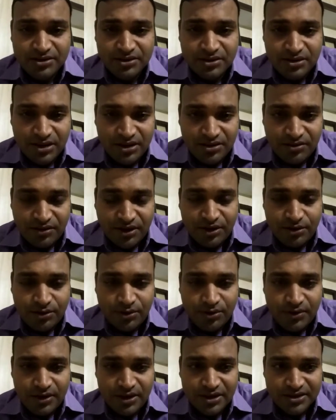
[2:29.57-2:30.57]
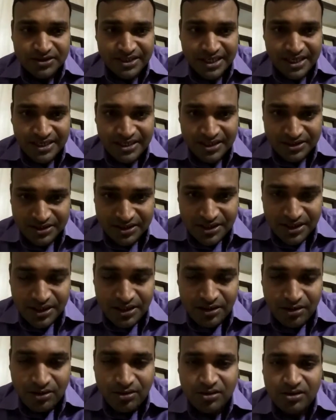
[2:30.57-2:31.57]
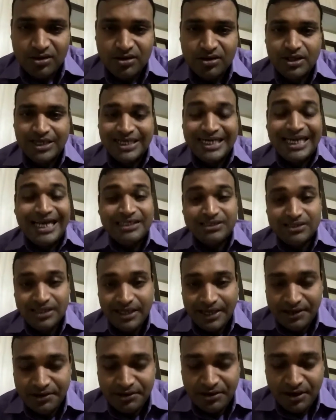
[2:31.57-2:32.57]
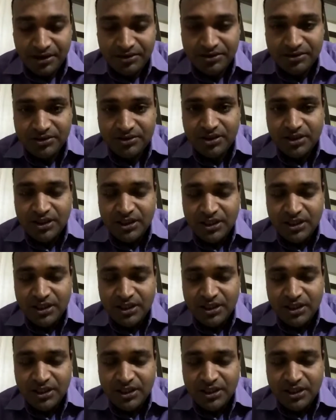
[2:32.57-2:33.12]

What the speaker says: So they try to go in the stainless steel or glass line things,